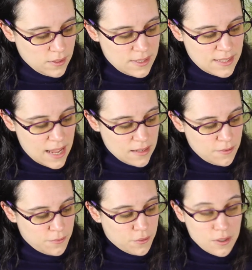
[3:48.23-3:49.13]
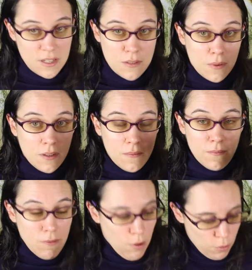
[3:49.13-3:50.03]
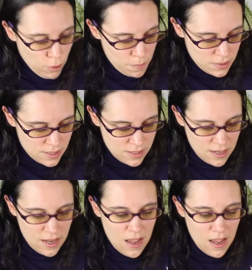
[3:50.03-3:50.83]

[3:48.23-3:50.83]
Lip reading: set for this one. Whoops.